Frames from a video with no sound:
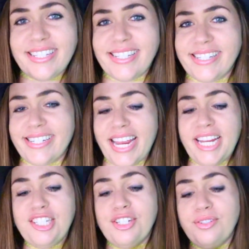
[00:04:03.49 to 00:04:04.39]

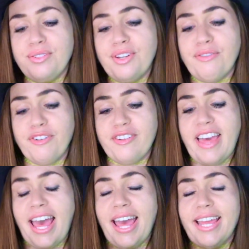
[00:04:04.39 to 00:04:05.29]
Stay tuned for
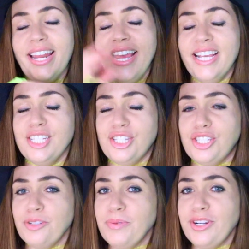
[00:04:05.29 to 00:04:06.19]
that.
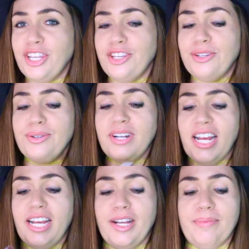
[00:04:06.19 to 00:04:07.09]
Super cute.
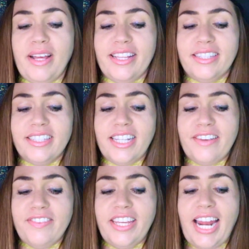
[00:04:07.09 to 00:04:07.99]

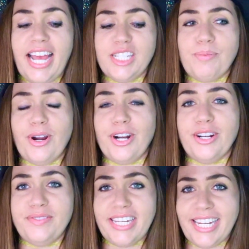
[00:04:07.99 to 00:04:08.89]
Love it as part
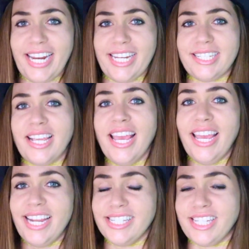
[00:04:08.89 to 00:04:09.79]
of today's
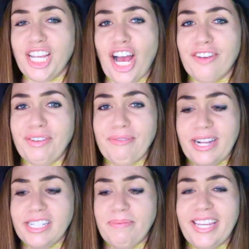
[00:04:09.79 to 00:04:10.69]
instant coffee
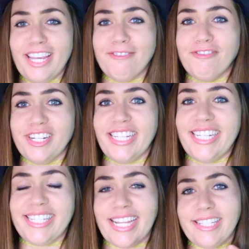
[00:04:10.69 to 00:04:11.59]
recipe. It really
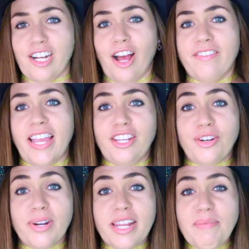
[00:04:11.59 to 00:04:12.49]
sets it off, and you
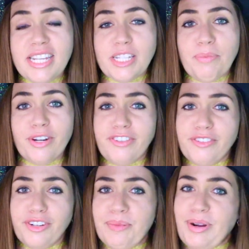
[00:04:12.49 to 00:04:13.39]
know what, it makes it perfect
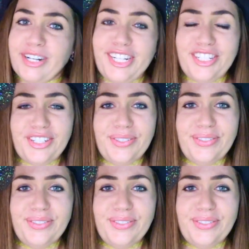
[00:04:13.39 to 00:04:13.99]
for a party too.